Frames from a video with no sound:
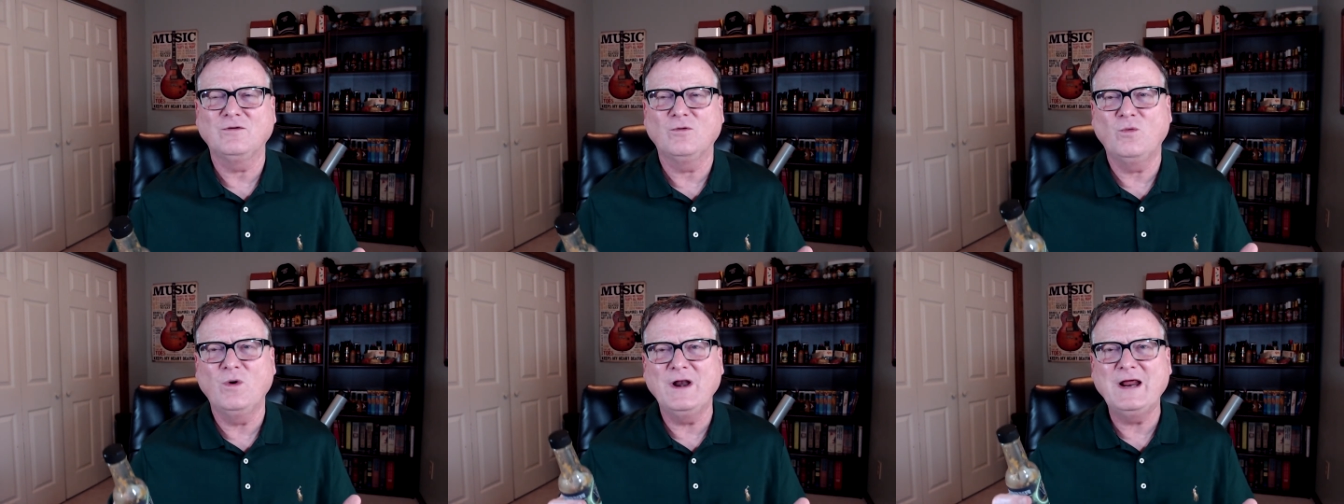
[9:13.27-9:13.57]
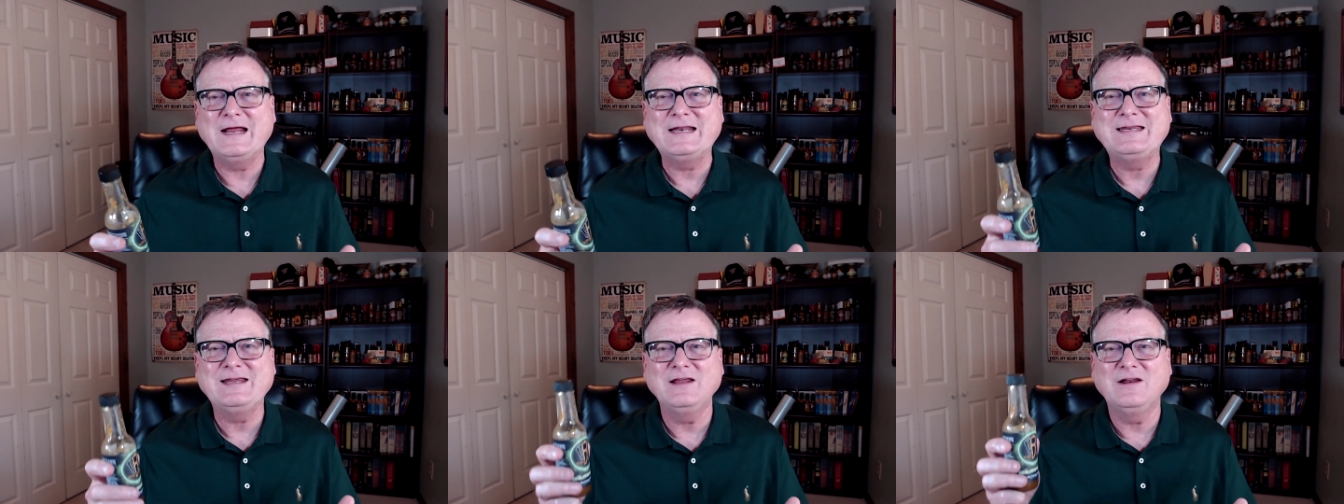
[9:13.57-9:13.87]
And what
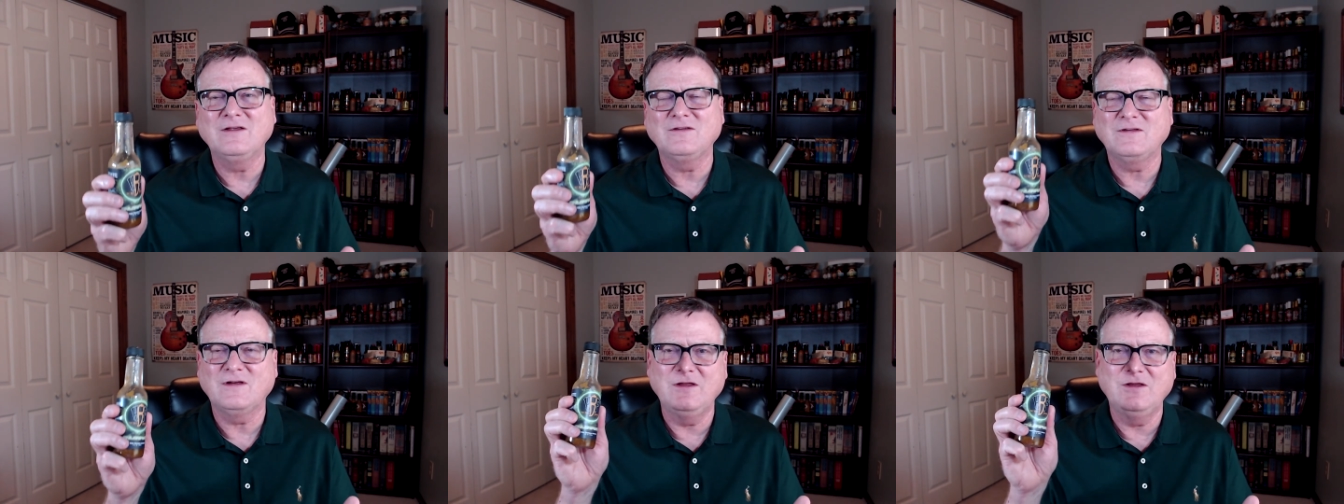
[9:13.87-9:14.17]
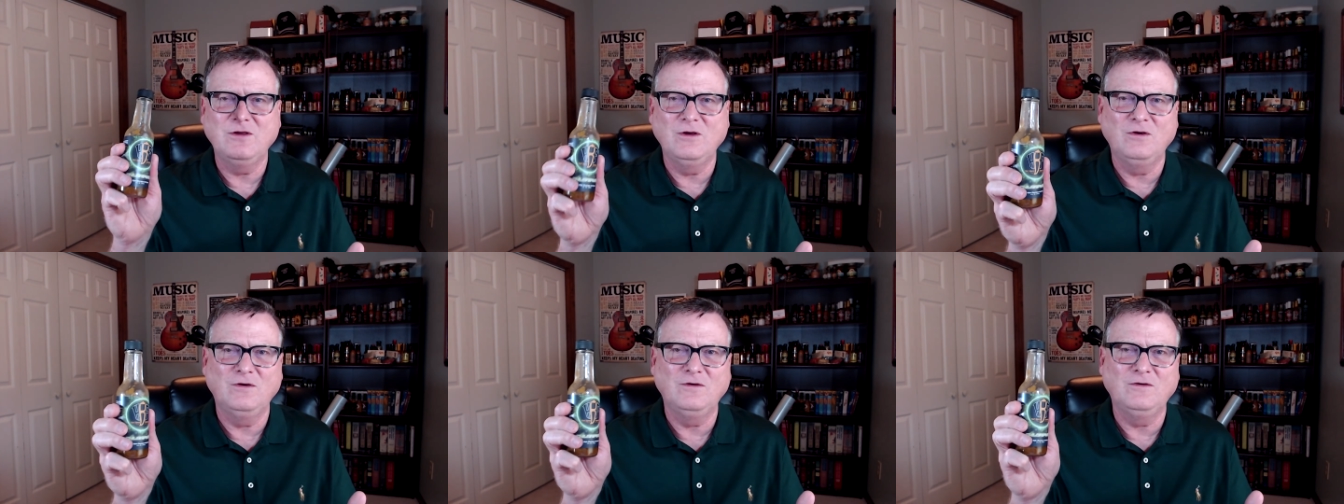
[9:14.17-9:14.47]
I did is I
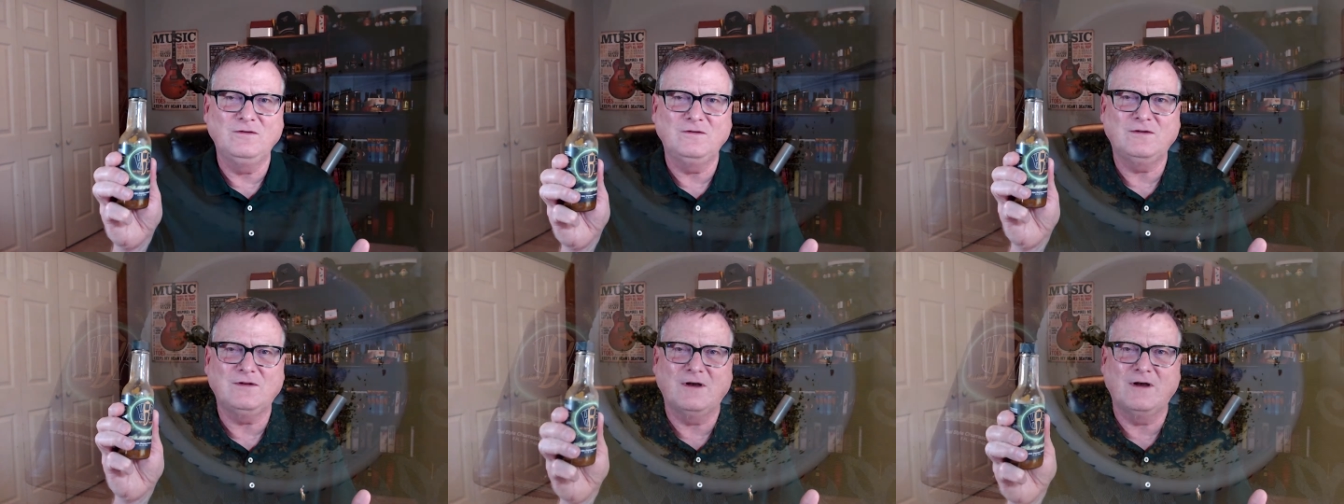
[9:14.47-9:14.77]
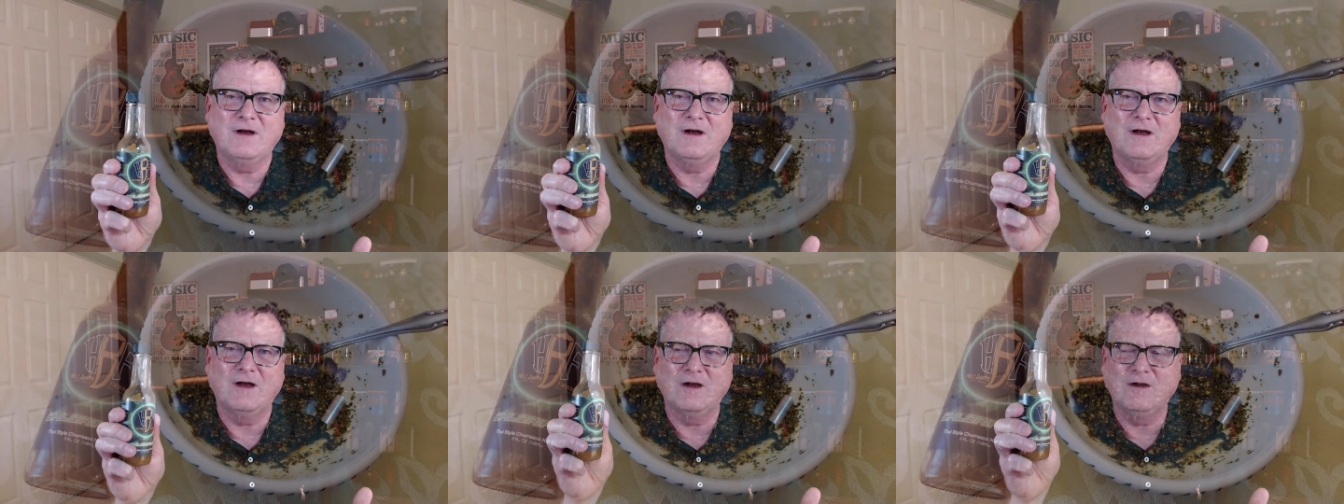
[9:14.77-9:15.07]
used
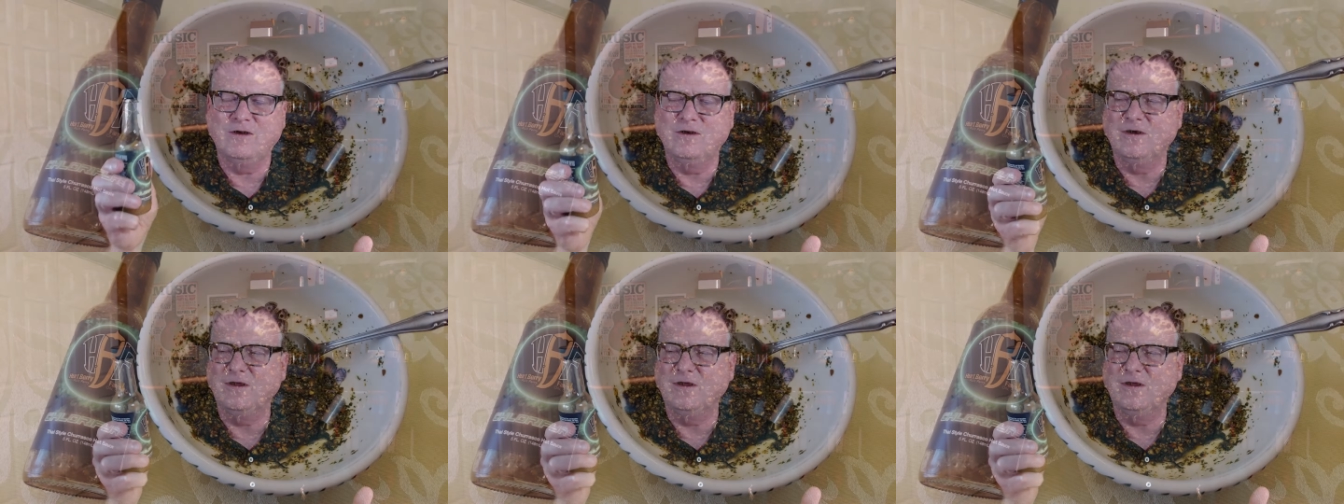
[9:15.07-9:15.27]
a good